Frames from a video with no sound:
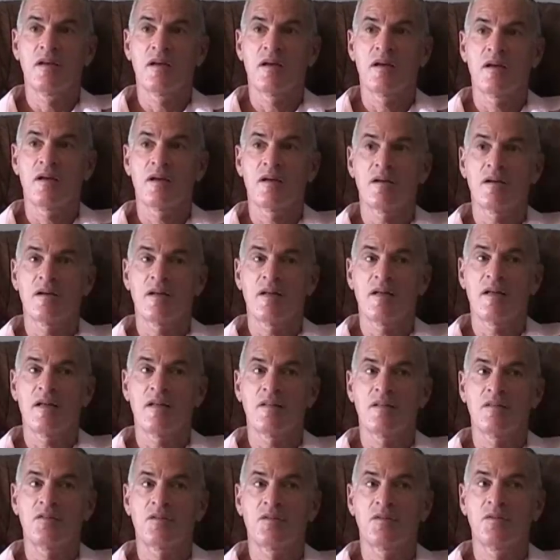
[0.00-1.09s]
uh,
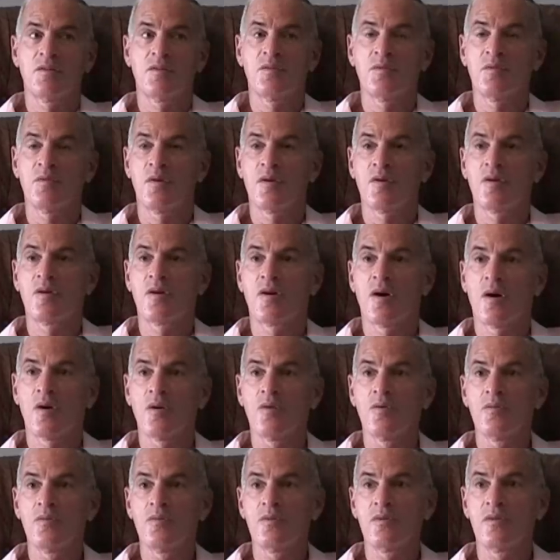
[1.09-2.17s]
to
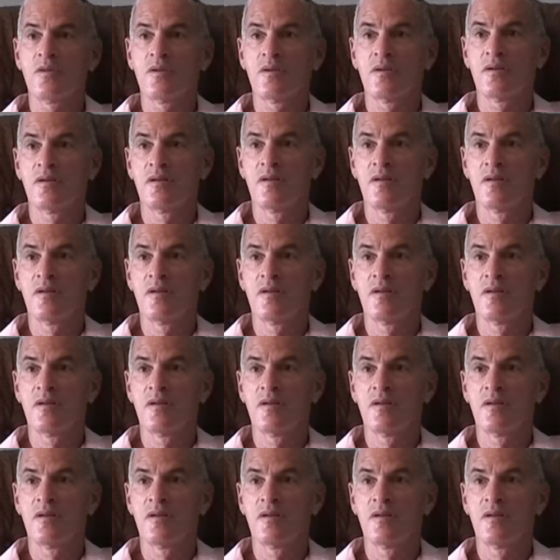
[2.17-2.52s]
goad